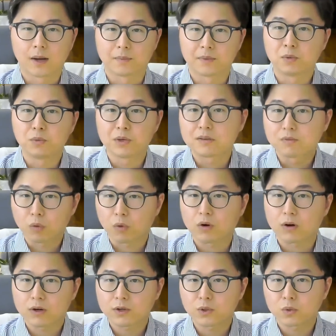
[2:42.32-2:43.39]
In week
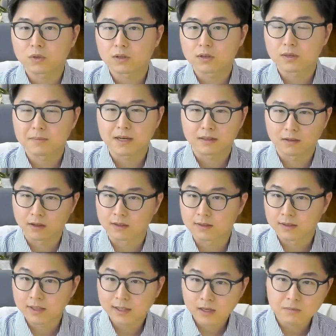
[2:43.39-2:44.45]
4, you'll learn about
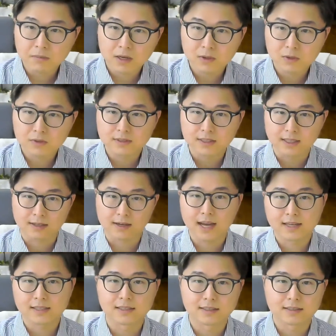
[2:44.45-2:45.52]
nonlinear models,
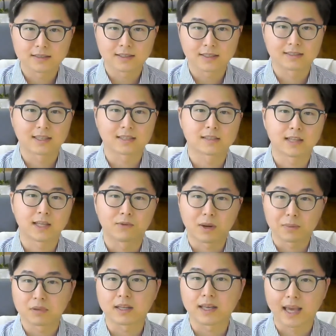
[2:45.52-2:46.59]
interactions, and essentially
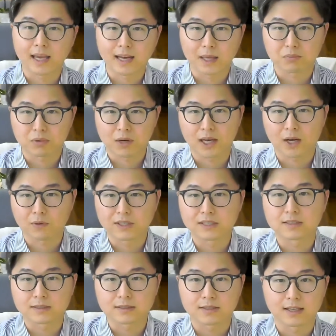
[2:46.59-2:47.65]
replicate a prior
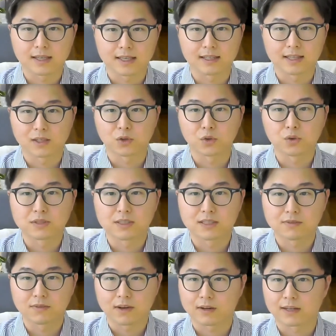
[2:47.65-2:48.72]
research study that used
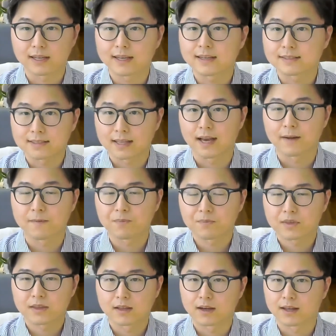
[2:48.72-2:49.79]
this very data set,
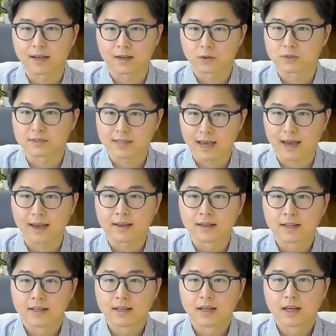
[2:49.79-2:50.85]
the ECHOLS-K.
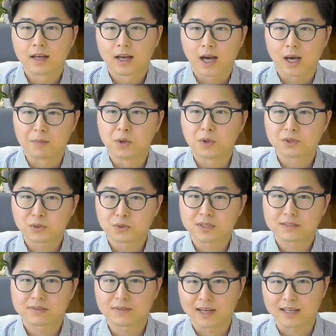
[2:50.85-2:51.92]
Most
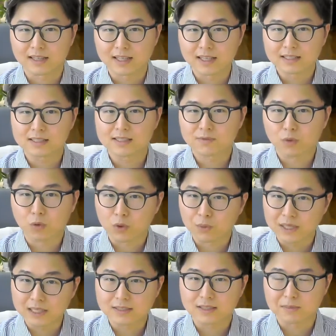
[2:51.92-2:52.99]
students find these 4
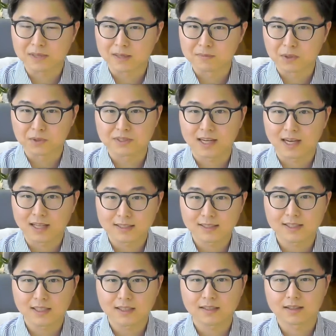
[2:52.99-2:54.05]
weeks to be the most
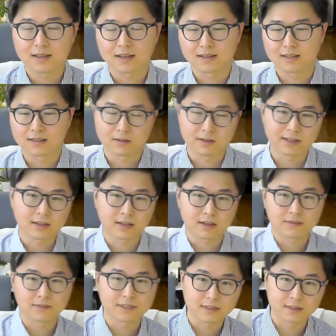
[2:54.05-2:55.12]
challenging. The learning
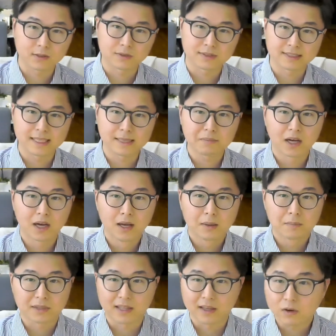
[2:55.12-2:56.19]
curve is a little steep,
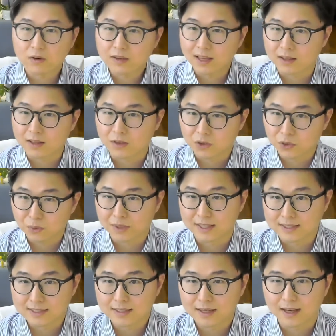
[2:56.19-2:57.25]
but they all get through it.